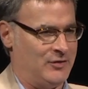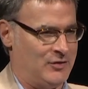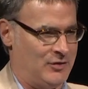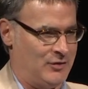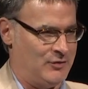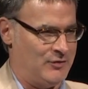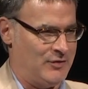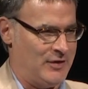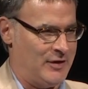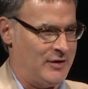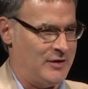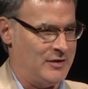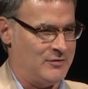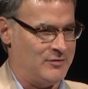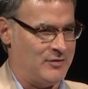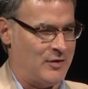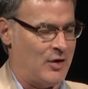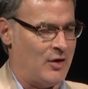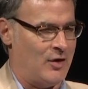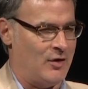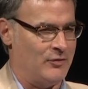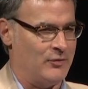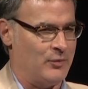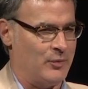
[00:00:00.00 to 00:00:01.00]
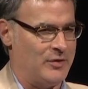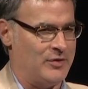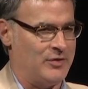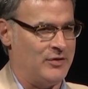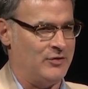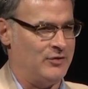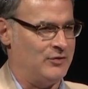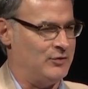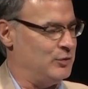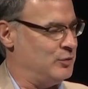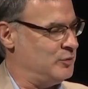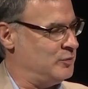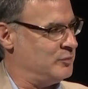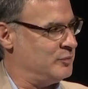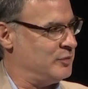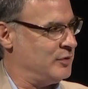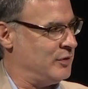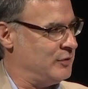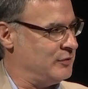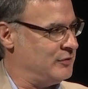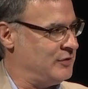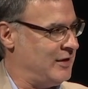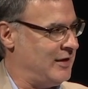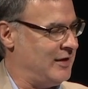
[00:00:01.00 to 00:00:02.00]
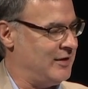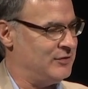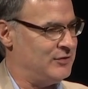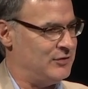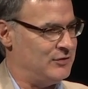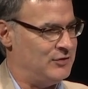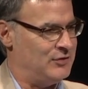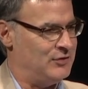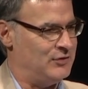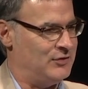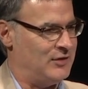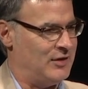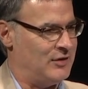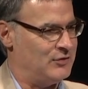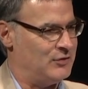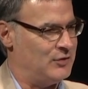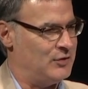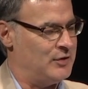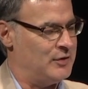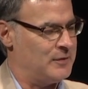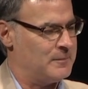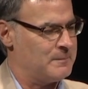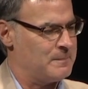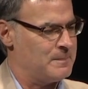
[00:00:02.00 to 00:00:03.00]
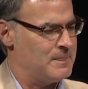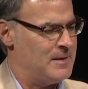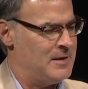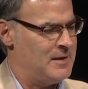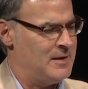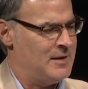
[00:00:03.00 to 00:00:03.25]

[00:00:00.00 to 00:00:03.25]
She's very involved with the student protests, and she says, look,